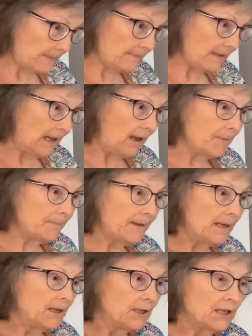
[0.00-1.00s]

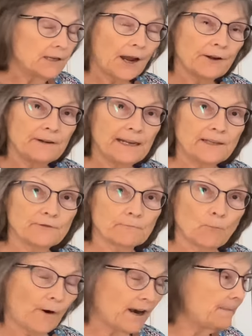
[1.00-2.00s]
You don't need to
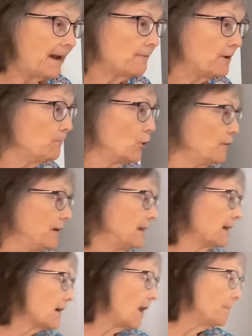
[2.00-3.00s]
worry about removing the
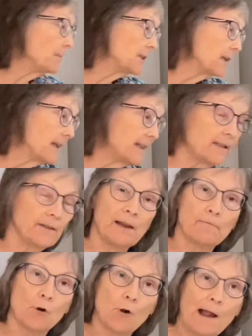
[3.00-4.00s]
clumps unless they're
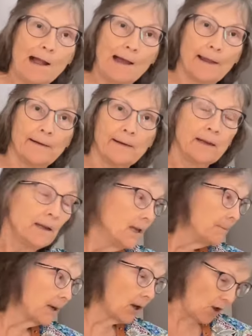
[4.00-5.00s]
rock hard.
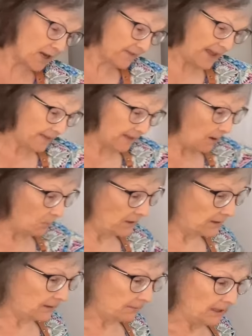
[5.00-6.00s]
But like that
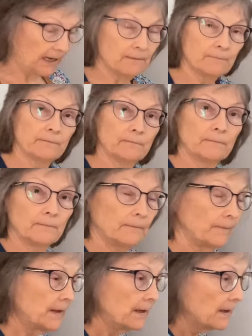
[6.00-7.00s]
was,
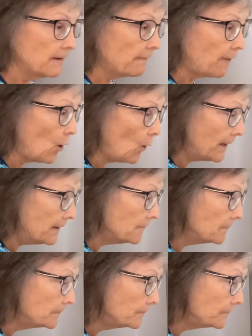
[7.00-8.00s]
fine.
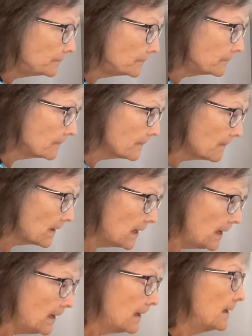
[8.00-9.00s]

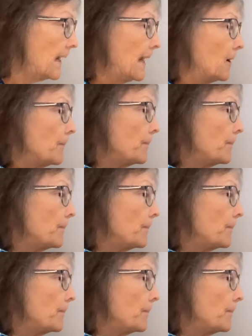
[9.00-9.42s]
Now,